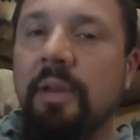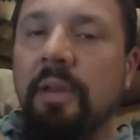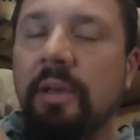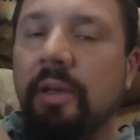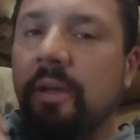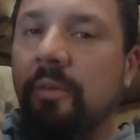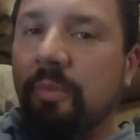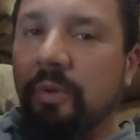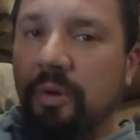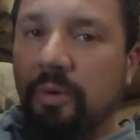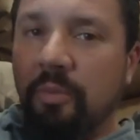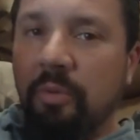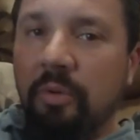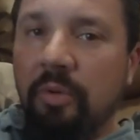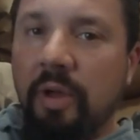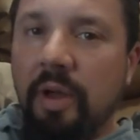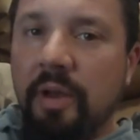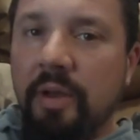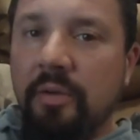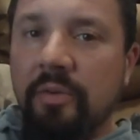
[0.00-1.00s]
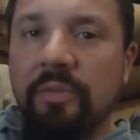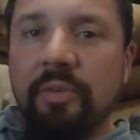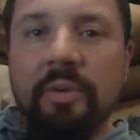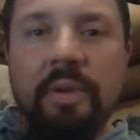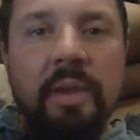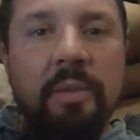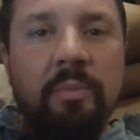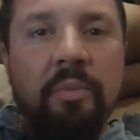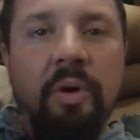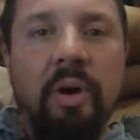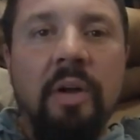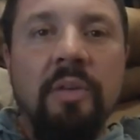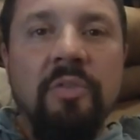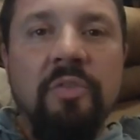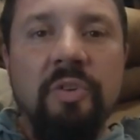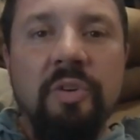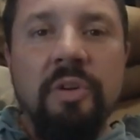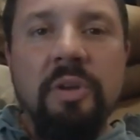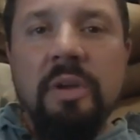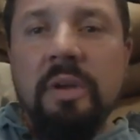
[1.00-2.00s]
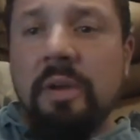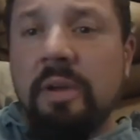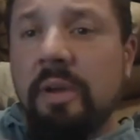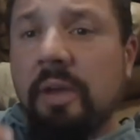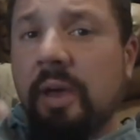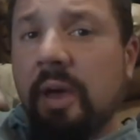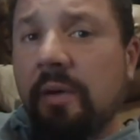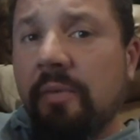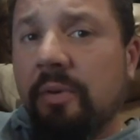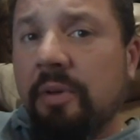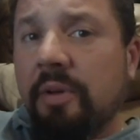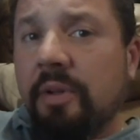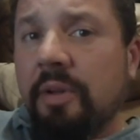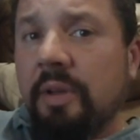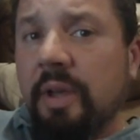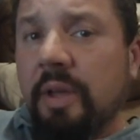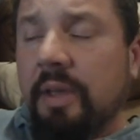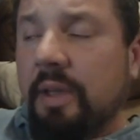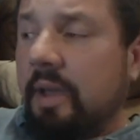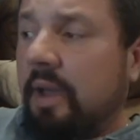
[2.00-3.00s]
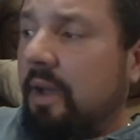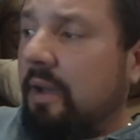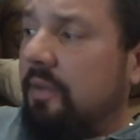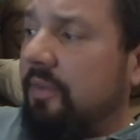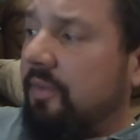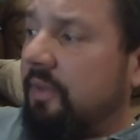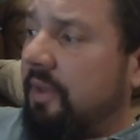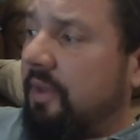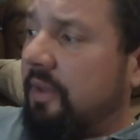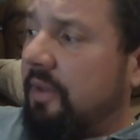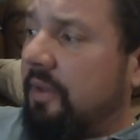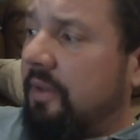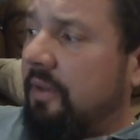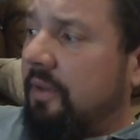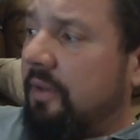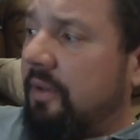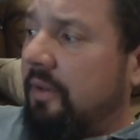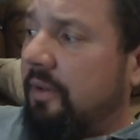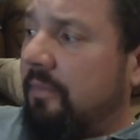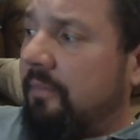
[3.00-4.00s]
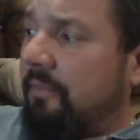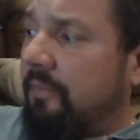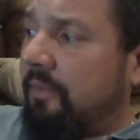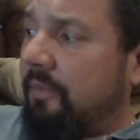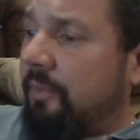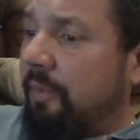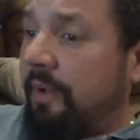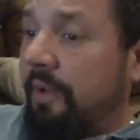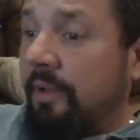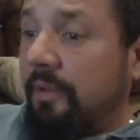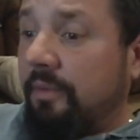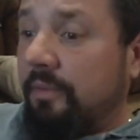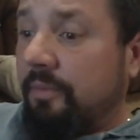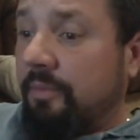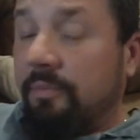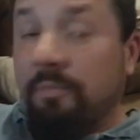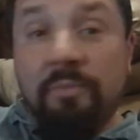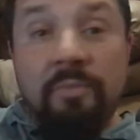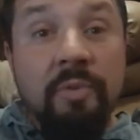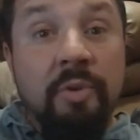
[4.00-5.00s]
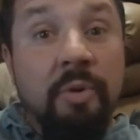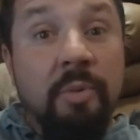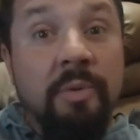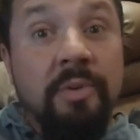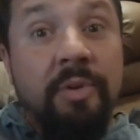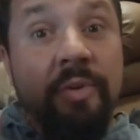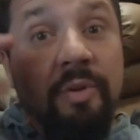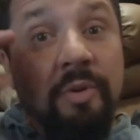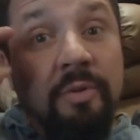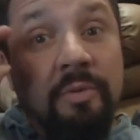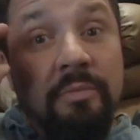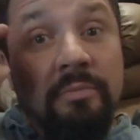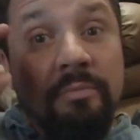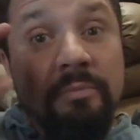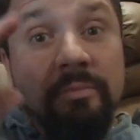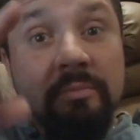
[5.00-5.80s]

and we're going to roll out of here. So keep watching. Have a good night, guys. And, um, well, you know what to do.